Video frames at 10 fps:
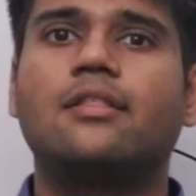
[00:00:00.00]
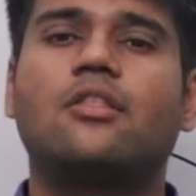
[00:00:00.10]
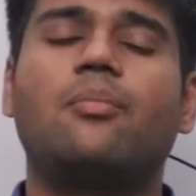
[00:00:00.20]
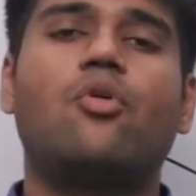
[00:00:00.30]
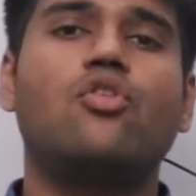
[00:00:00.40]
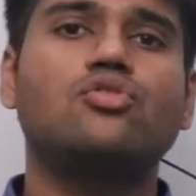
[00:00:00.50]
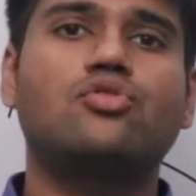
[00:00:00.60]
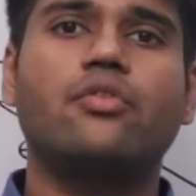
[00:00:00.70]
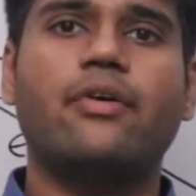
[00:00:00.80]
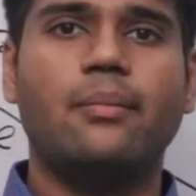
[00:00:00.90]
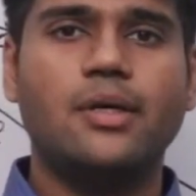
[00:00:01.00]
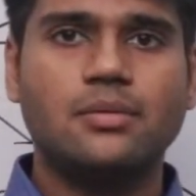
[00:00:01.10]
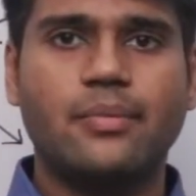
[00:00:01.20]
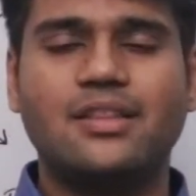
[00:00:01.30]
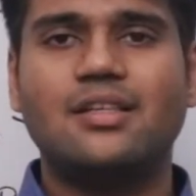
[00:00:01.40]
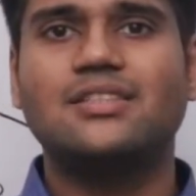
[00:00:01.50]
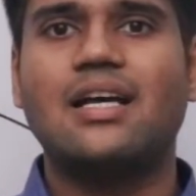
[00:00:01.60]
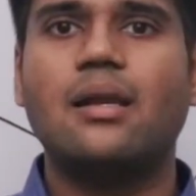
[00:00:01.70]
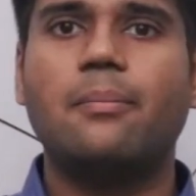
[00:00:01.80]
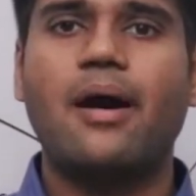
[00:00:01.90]
The most two famous methods
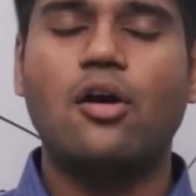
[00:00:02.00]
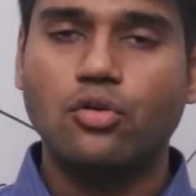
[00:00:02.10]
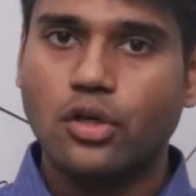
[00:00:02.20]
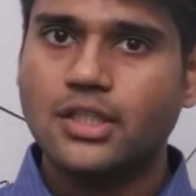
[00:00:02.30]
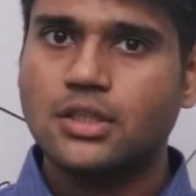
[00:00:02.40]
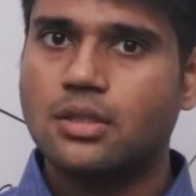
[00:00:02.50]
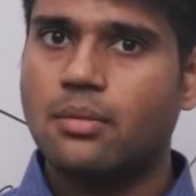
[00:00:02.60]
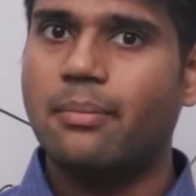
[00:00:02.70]
are Bowditch